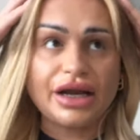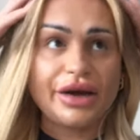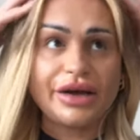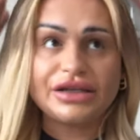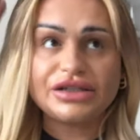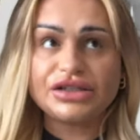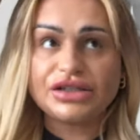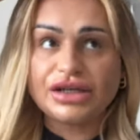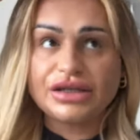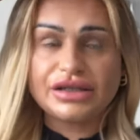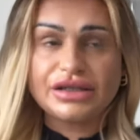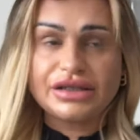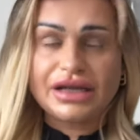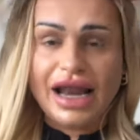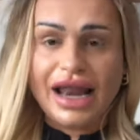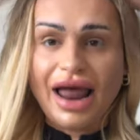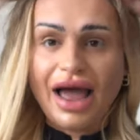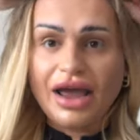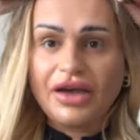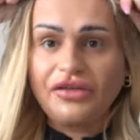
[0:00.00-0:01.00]
It's just
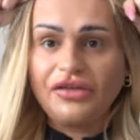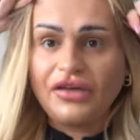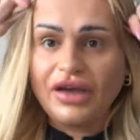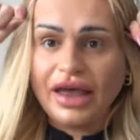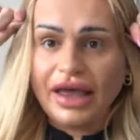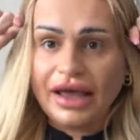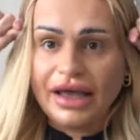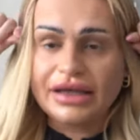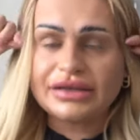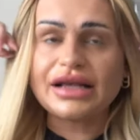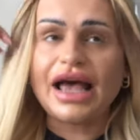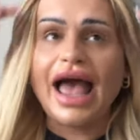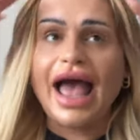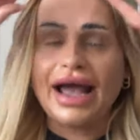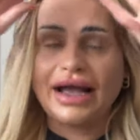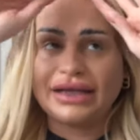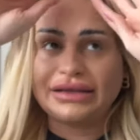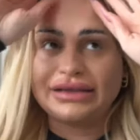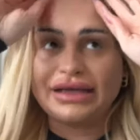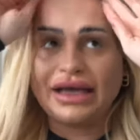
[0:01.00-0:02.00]
life is
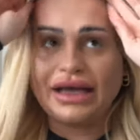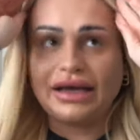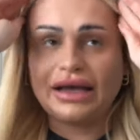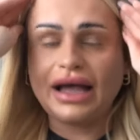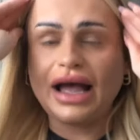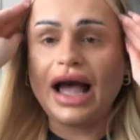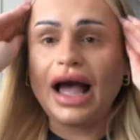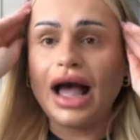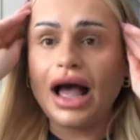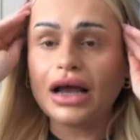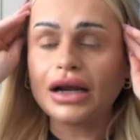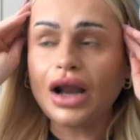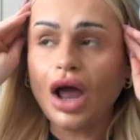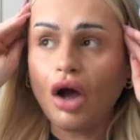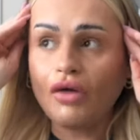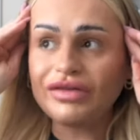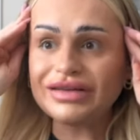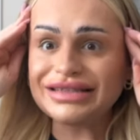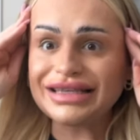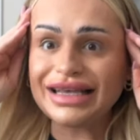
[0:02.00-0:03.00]
hectic, and
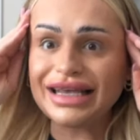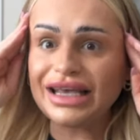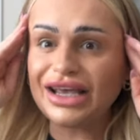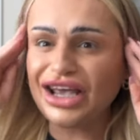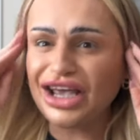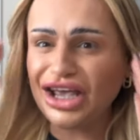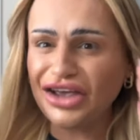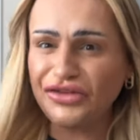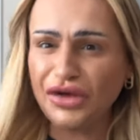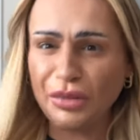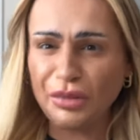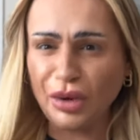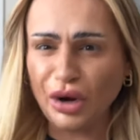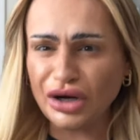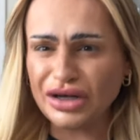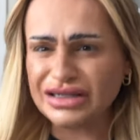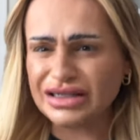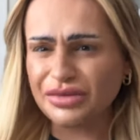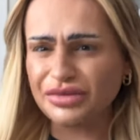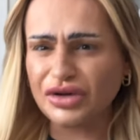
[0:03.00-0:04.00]
obviously, if you're
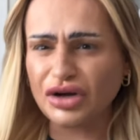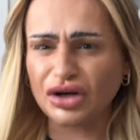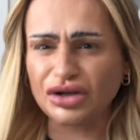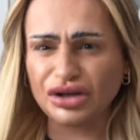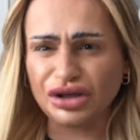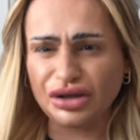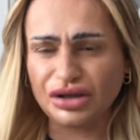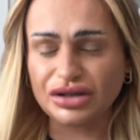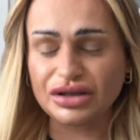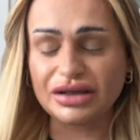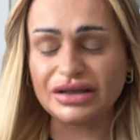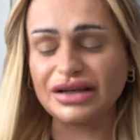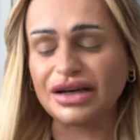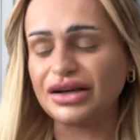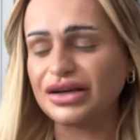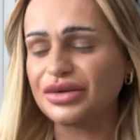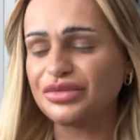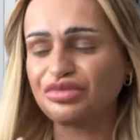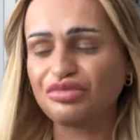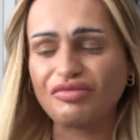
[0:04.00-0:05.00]
putting something on YouTube, you
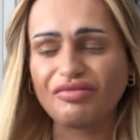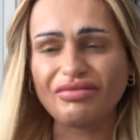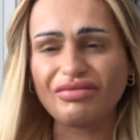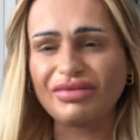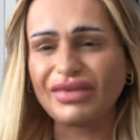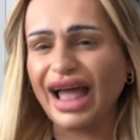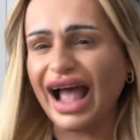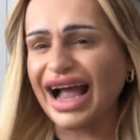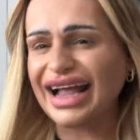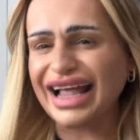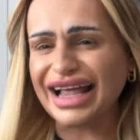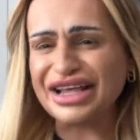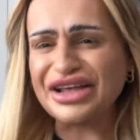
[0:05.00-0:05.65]
know,